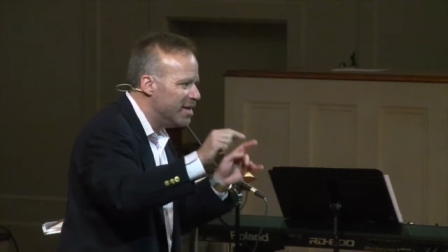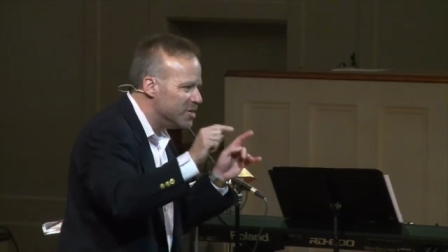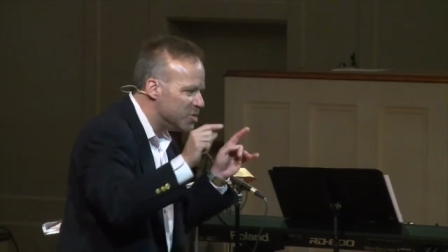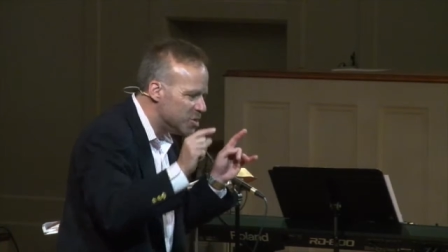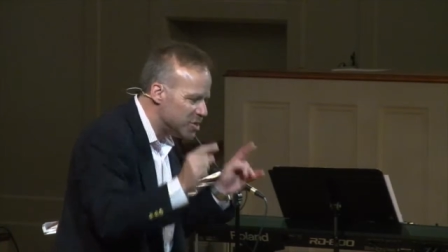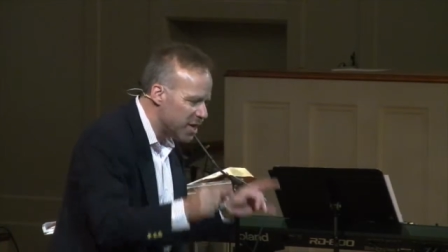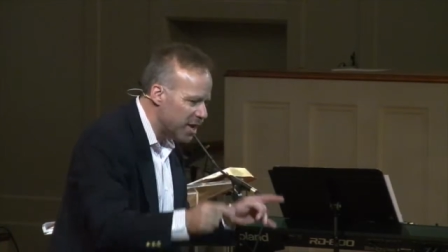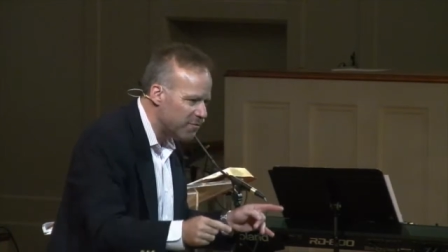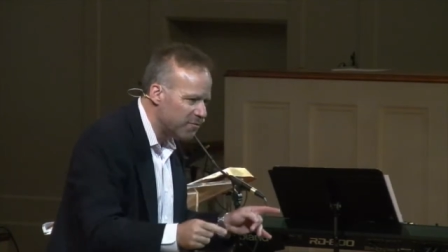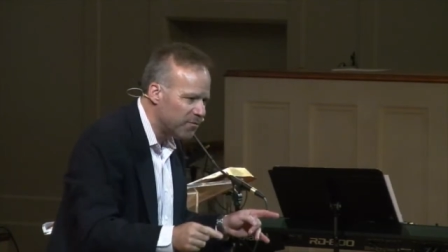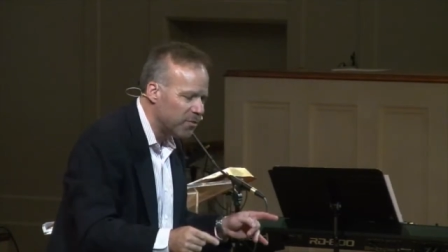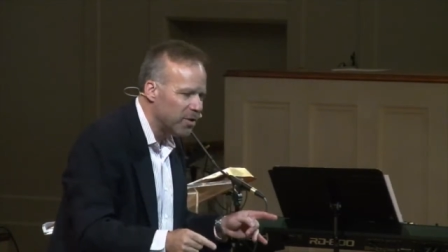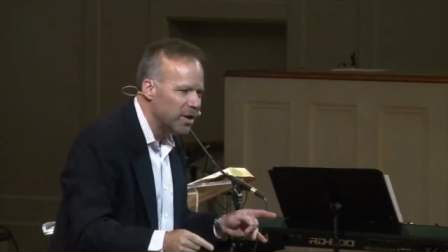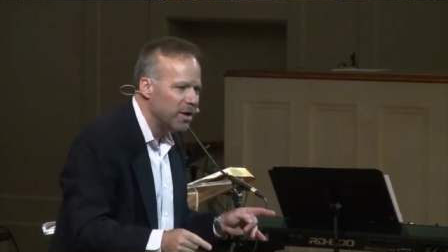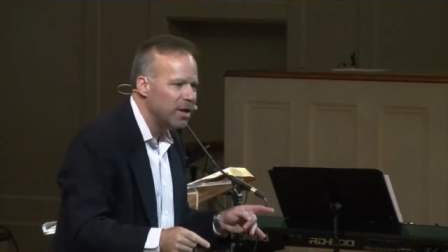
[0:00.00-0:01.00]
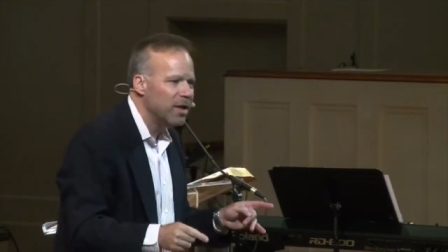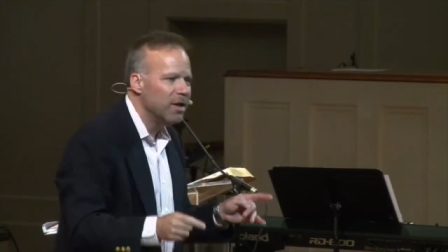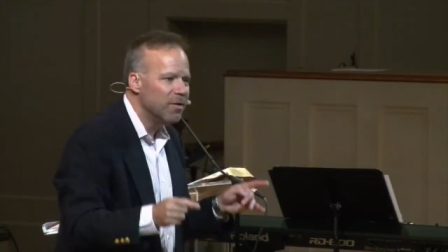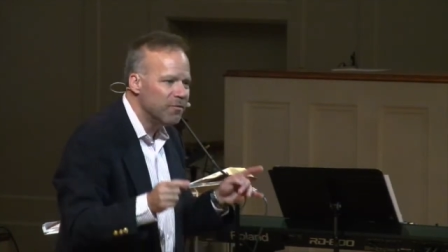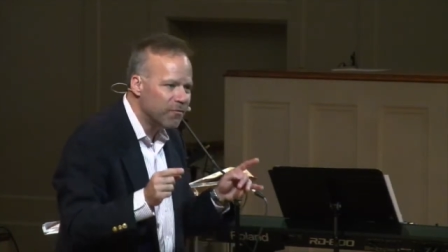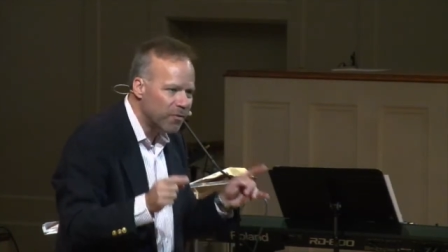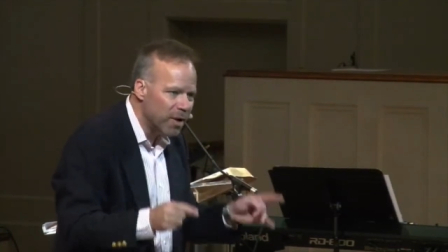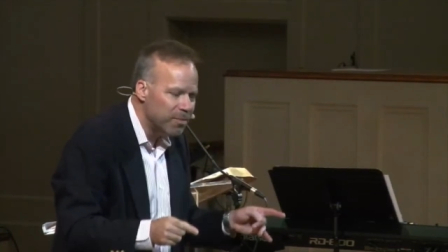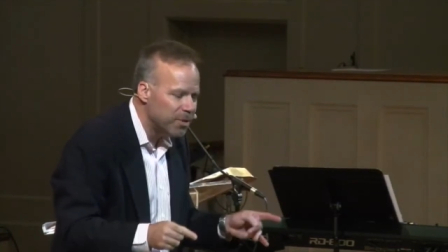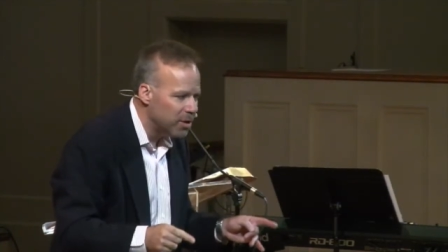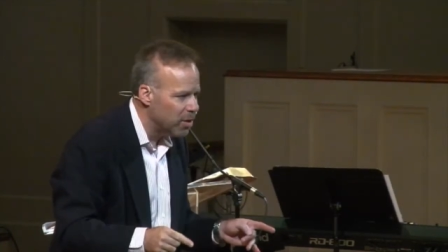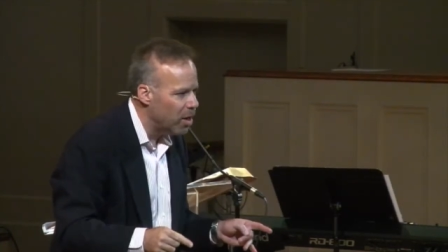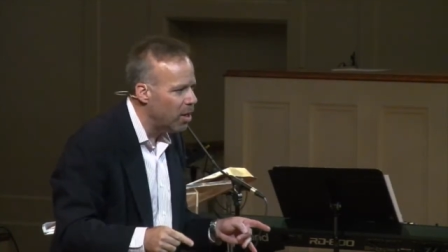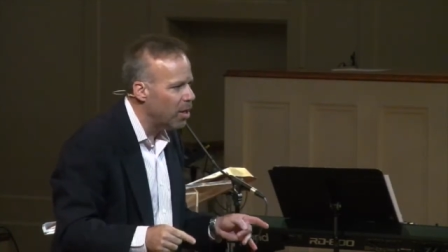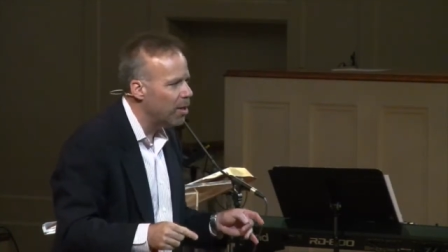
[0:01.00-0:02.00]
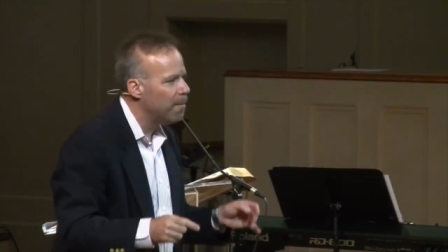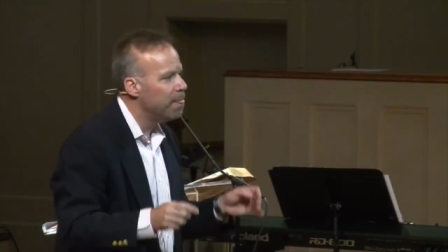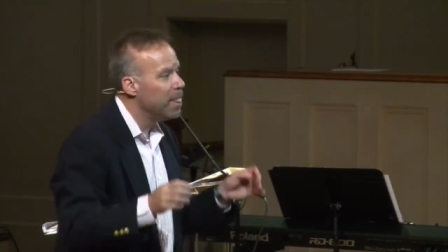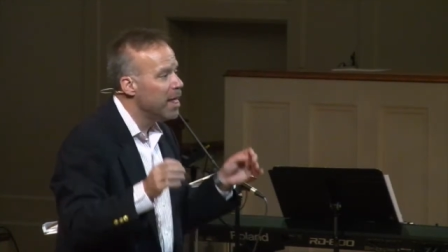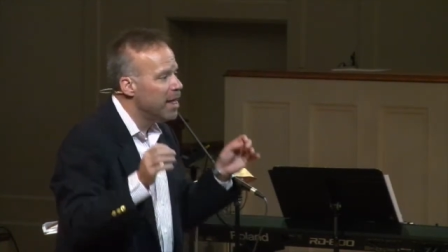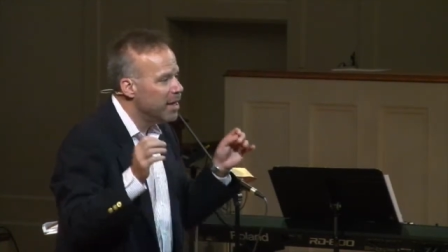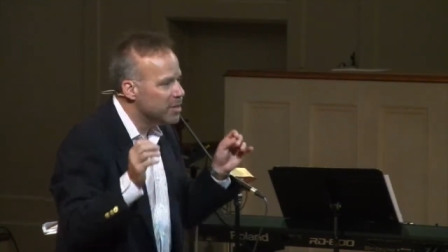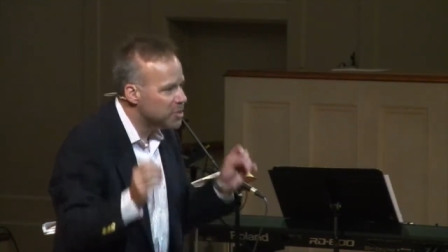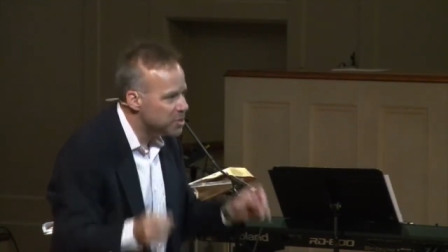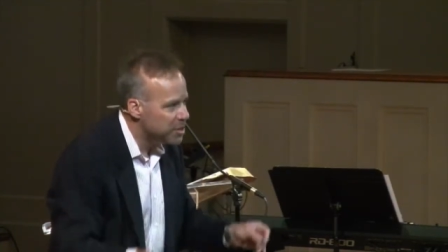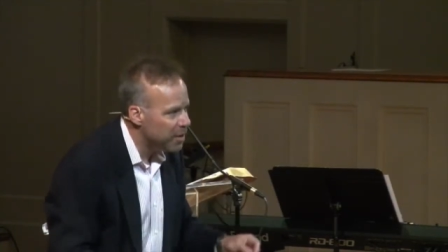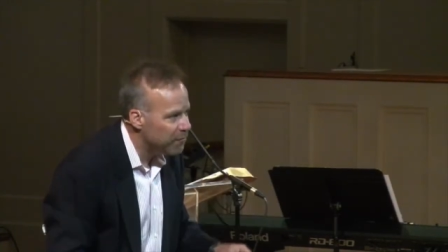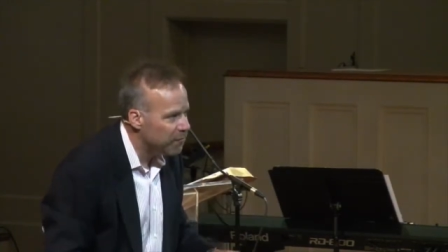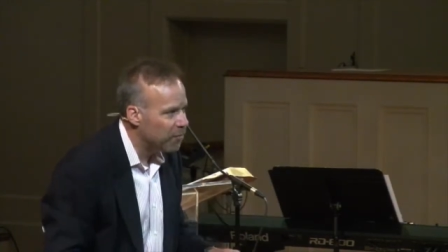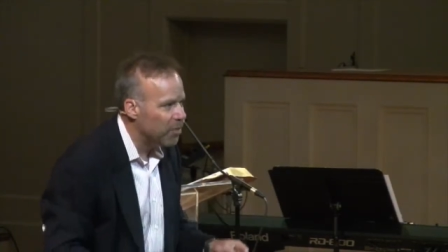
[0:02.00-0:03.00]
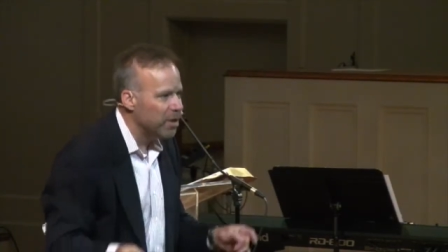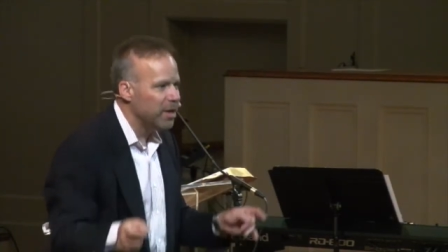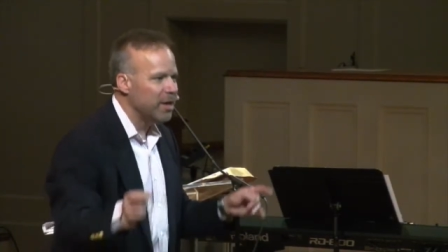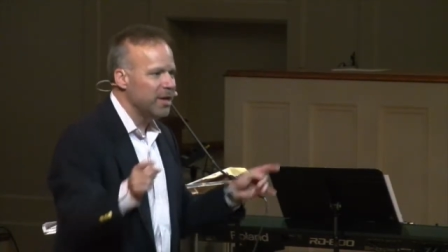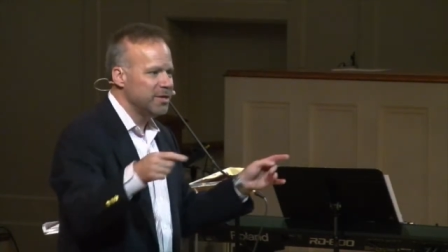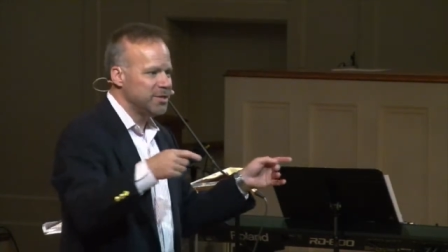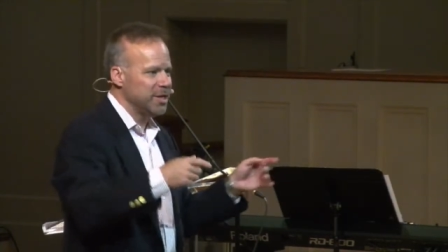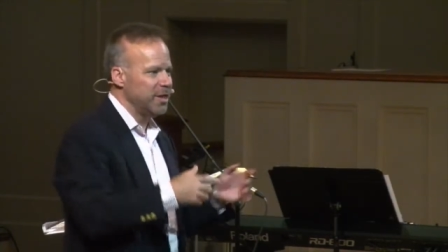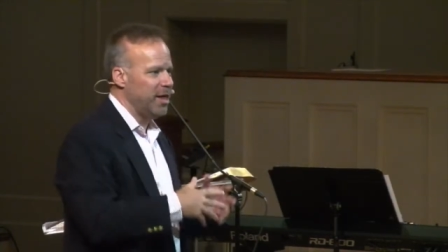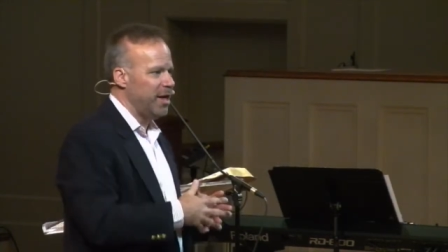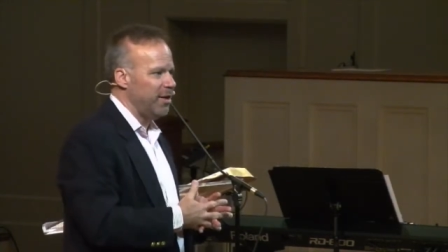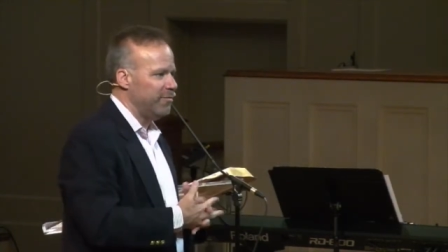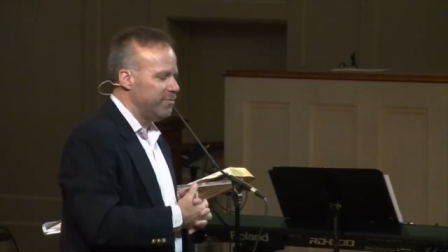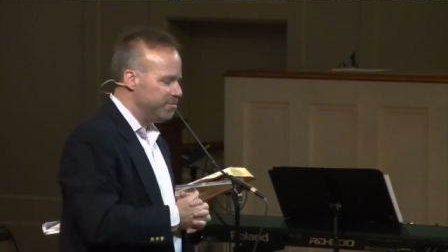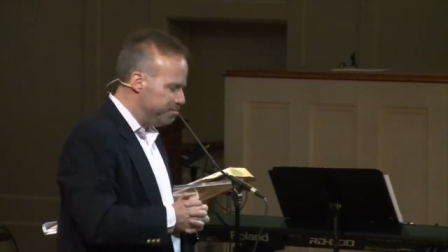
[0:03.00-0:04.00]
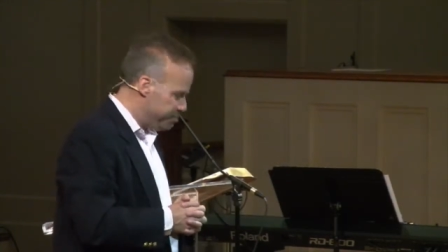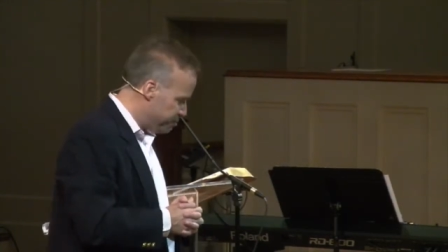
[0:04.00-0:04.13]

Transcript: Set free from the law, set free to love.